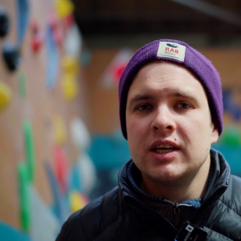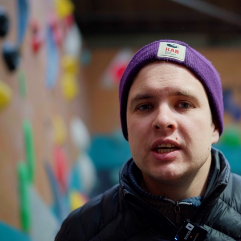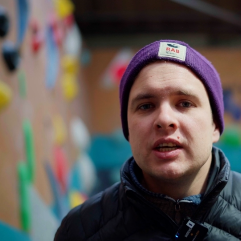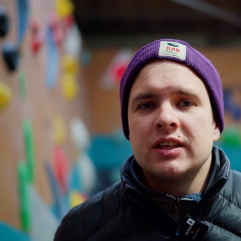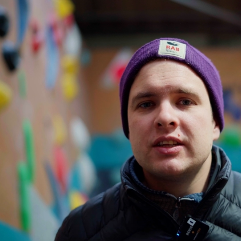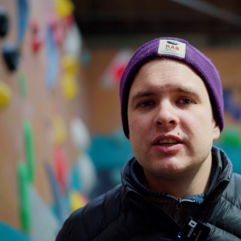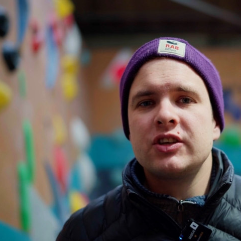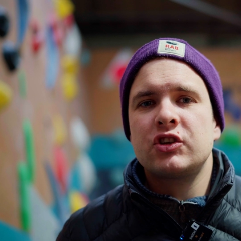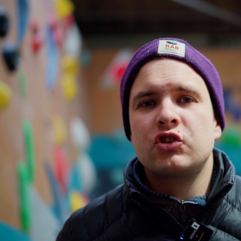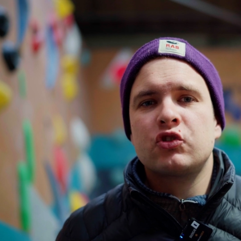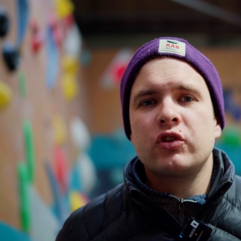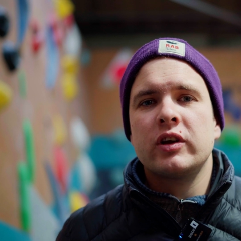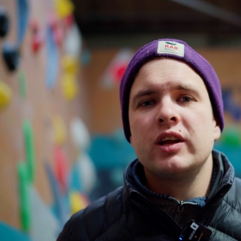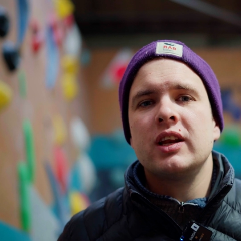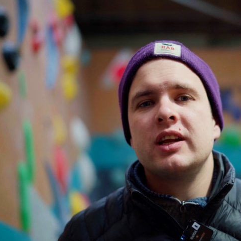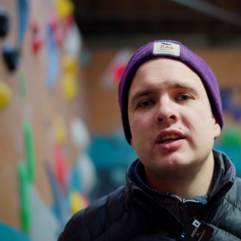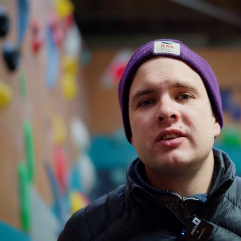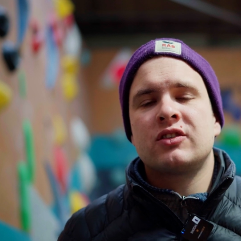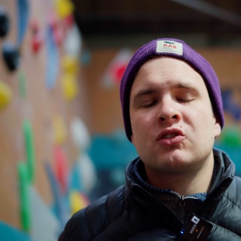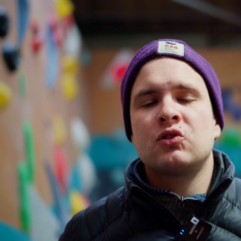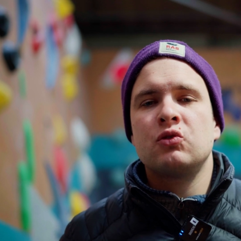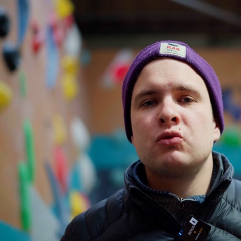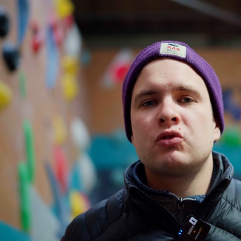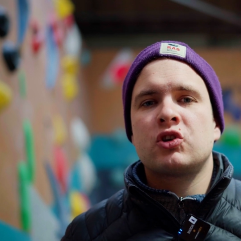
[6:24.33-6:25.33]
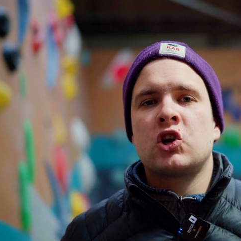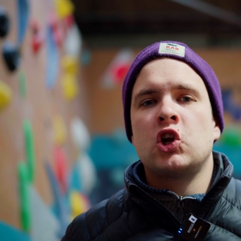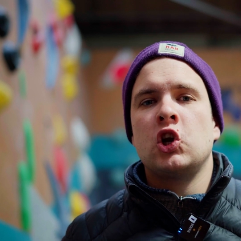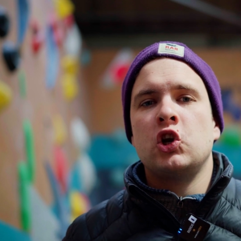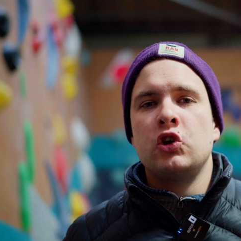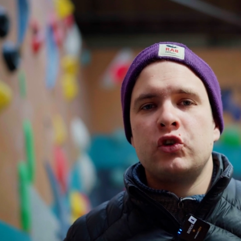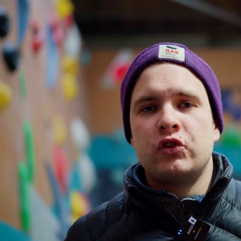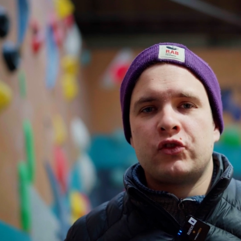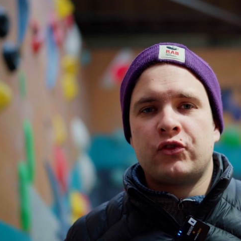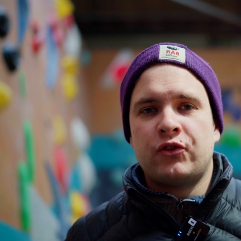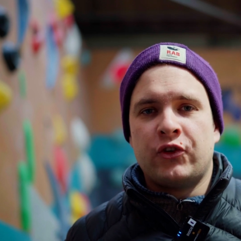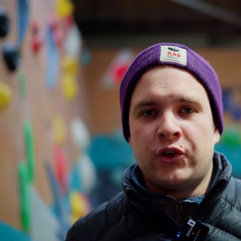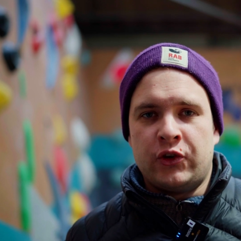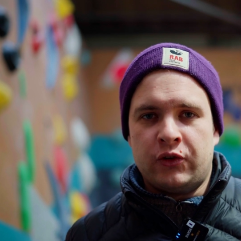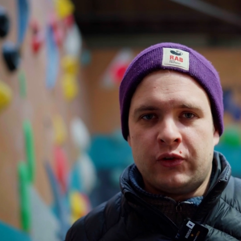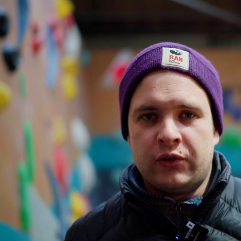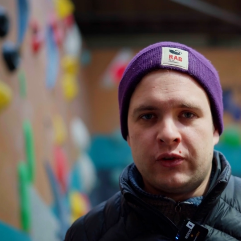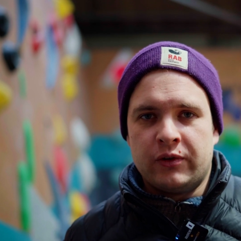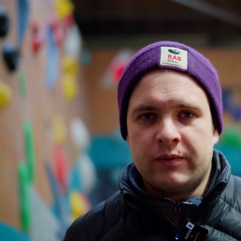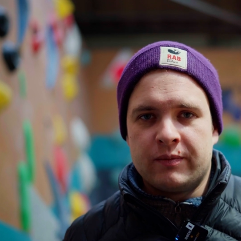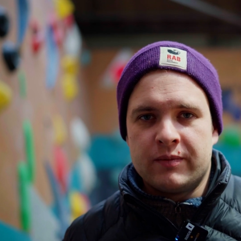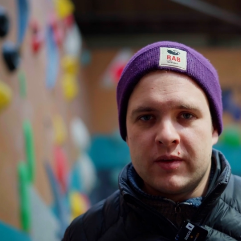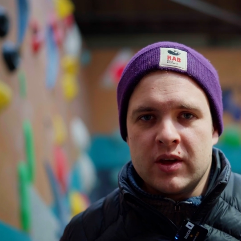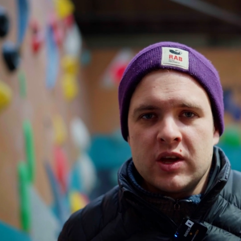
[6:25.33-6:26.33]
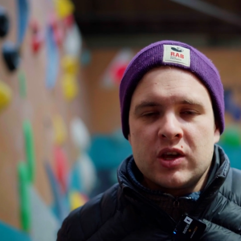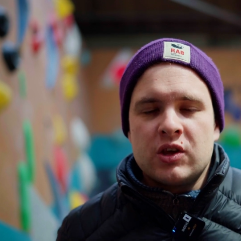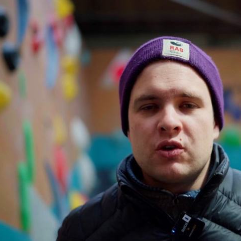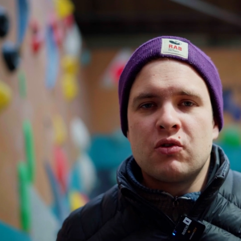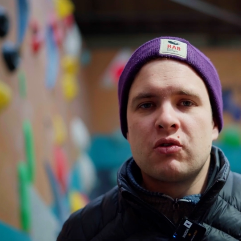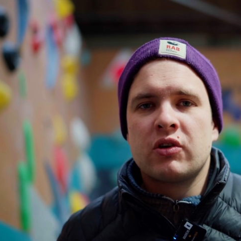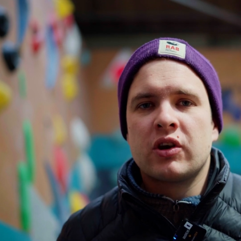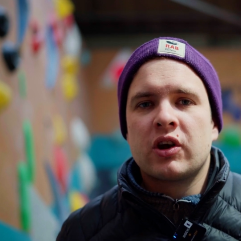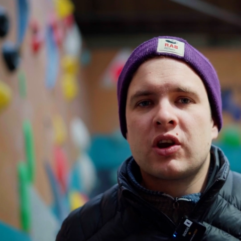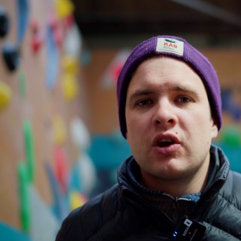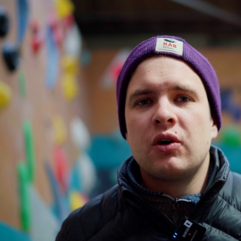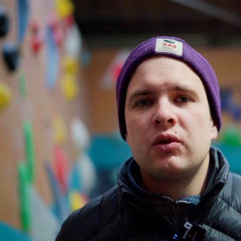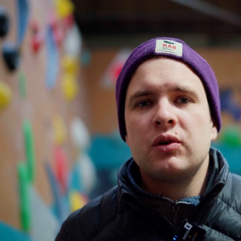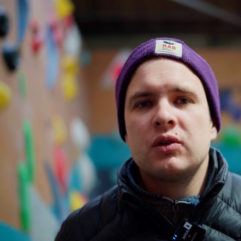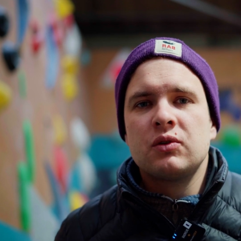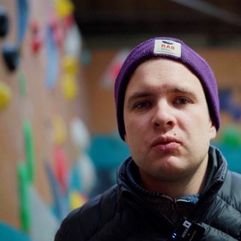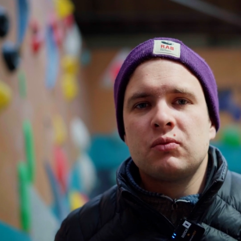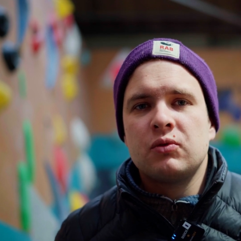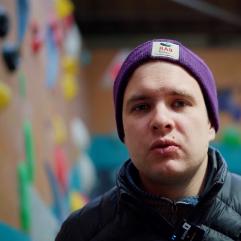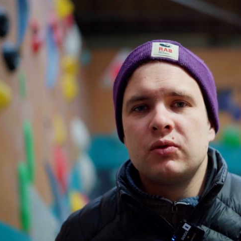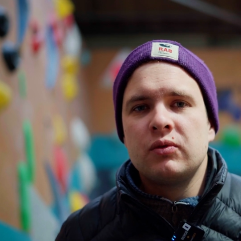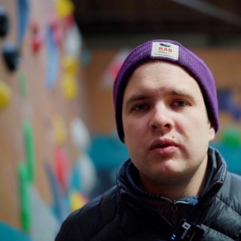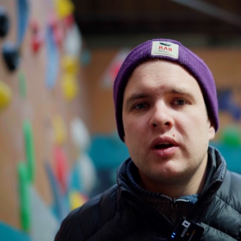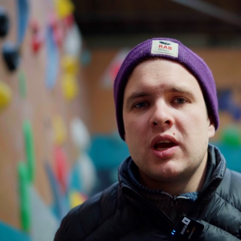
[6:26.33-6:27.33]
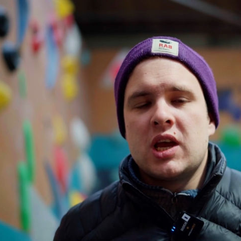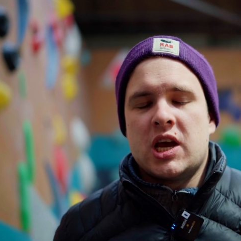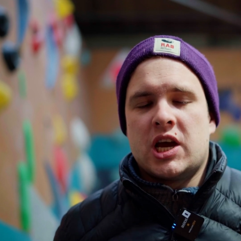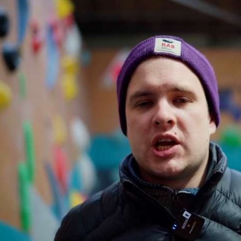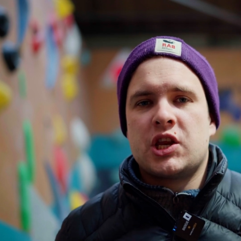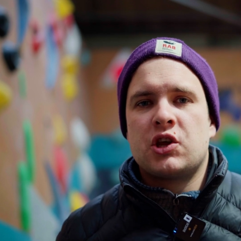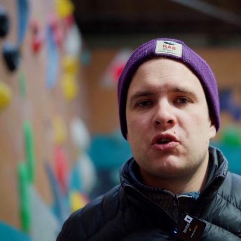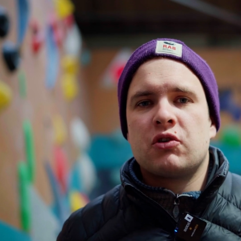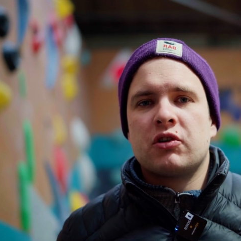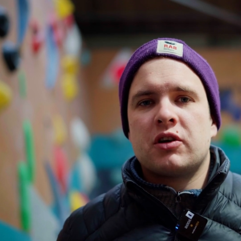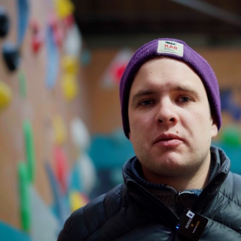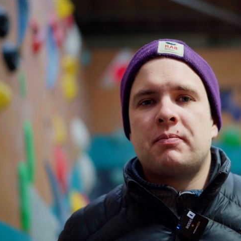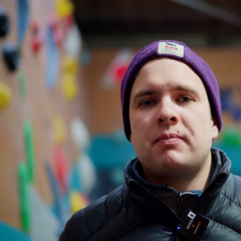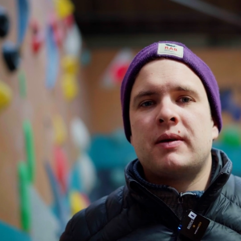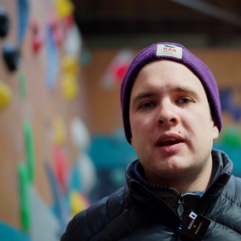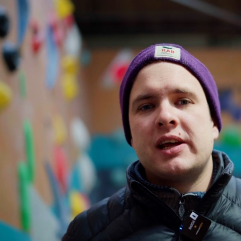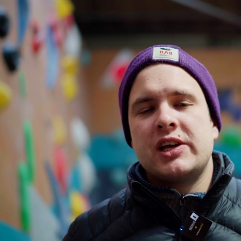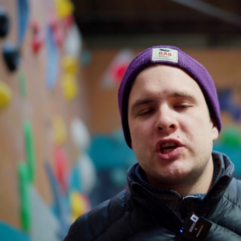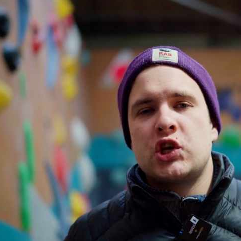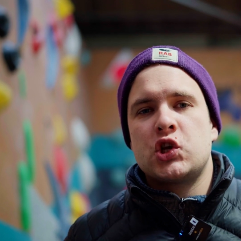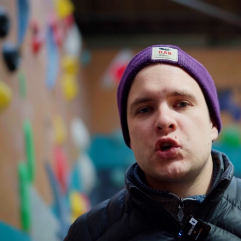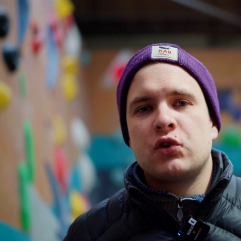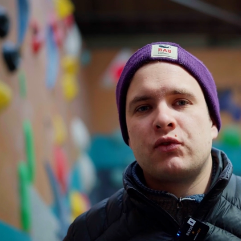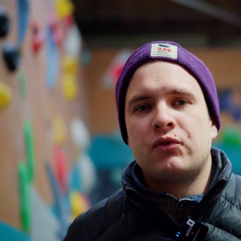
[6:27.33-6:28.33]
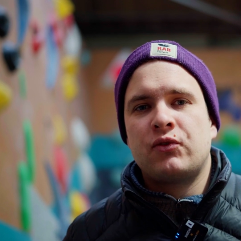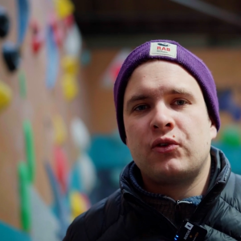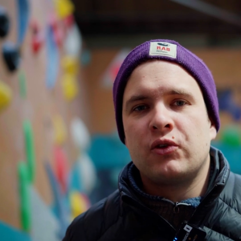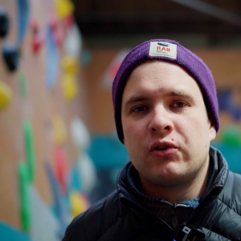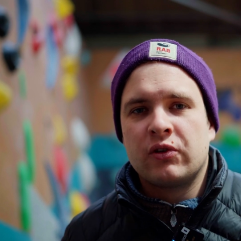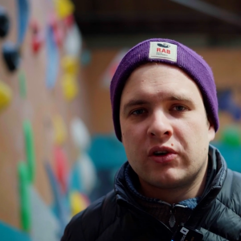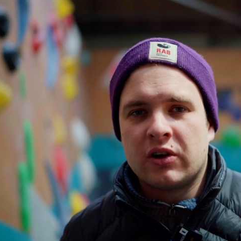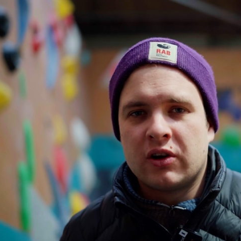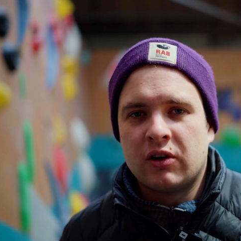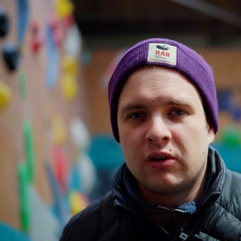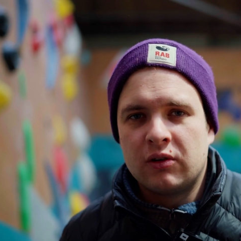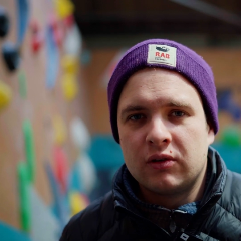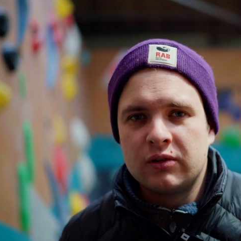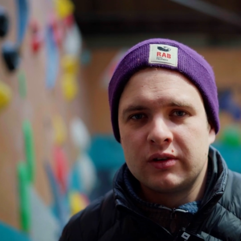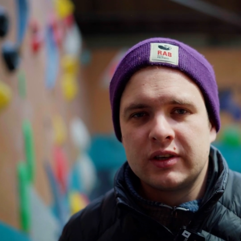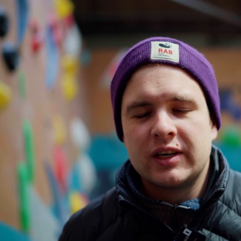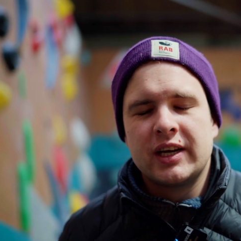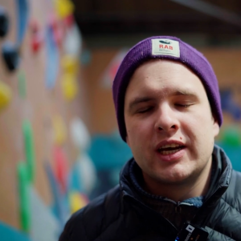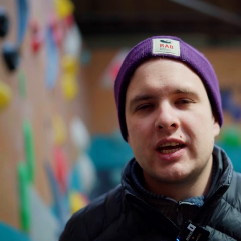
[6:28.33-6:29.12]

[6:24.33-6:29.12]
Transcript: This drill is called glued foot. You're going to go on the wall and you're going to place your foot on a hold,